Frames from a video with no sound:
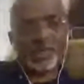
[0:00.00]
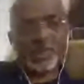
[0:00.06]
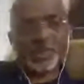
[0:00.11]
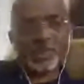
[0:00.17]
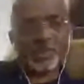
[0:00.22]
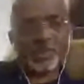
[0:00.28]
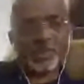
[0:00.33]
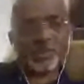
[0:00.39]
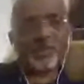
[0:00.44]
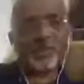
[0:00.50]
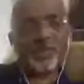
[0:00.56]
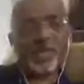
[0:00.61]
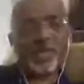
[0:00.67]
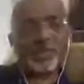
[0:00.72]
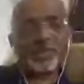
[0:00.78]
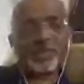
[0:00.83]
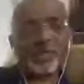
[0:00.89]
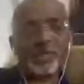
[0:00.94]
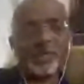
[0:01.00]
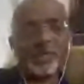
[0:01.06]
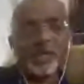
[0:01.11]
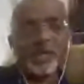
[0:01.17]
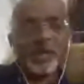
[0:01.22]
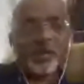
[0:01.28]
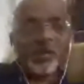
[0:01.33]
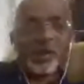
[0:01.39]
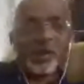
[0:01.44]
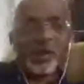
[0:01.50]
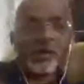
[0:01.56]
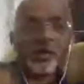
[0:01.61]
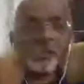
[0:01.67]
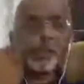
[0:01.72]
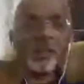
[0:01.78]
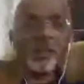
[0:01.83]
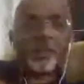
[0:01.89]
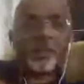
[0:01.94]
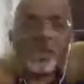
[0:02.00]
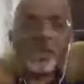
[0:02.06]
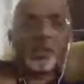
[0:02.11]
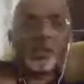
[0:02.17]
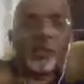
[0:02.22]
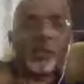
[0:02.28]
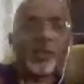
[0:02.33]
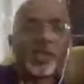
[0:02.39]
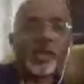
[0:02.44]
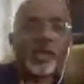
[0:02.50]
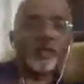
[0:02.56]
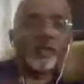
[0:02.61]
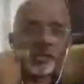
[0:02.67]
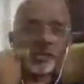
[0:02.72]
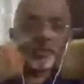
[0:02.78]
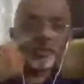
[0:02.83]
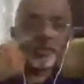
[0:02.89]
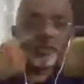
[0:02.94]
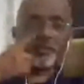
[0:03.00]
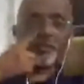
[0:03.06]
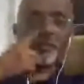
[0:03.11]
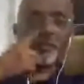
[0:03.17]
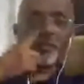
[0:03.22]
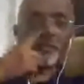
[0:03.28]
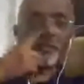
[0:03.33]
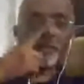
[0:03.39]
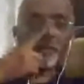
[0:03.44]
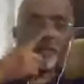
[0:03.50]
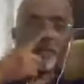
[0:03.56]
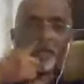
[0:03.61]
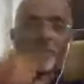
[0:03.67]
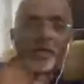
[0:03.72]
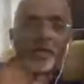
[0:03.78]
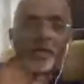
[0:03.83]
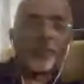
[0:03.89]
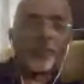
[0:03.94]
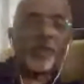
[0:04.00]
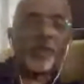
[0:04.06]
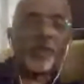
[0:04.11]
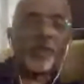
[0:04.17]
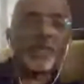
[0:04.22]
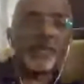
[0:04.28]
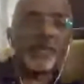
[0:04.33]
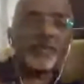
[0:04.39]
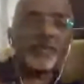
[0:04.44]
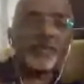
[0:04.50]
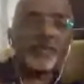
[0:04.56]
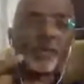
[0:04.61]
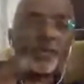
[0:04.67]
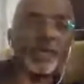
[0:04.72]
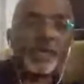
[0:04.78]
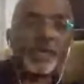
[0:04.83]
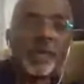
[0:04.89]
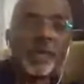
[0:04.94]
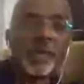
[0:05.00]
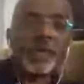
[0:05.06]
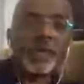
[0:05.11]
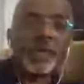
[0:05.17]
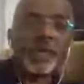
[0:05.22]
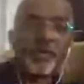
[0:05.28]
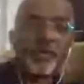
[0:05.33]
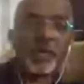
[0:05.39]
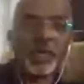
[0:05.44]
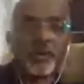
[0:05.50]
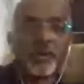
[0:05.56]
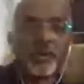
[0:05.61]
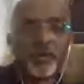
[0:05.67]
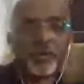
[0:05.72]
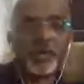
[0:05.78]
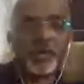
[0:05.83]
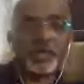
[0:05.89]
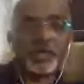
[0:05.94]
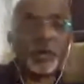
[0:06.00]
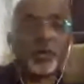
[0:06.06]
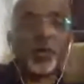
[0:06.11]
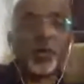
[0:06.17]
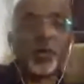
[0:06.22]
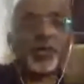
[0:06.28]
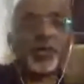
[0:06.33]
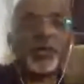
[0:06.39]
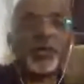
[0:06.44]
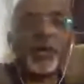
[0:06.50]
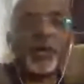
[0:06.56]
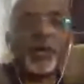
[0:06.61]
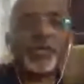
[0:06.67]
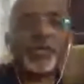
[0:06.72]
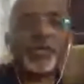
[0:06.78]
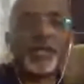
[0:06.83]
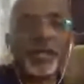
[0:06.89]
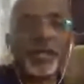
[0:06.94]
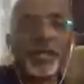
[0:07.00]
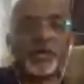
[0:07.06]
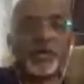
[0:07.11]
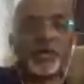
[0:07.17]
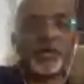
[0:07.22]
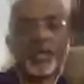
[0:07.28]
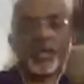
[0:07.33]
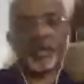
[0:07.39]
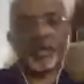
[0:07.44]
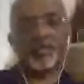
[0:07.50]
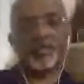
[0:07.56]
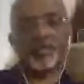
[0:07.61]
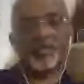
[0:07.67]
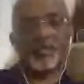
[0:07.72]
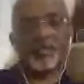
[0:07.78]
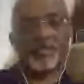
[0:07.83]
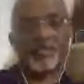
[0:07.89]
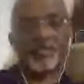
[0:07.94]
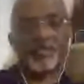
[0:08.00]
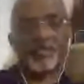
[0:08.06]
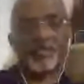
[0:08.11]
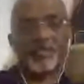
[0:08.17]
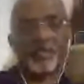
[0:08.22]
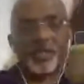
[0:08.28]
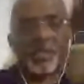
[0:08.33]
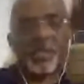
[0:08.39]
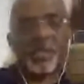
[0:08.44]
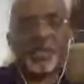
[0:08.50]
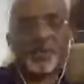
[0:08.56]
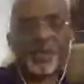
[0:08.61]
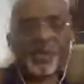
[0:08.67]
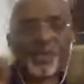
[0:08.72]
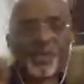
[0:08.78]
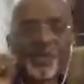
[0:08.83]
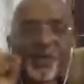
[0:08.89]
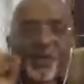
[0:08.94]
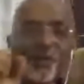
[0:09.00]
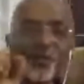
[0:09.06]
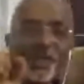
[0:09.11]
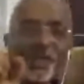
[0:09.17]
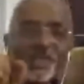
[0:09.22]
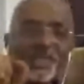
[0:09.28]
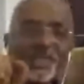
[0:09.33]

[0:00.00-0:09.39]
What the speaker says: Disseminator, the person who gives. Now, when it comes to giving information, don't give everything that is there. You should know which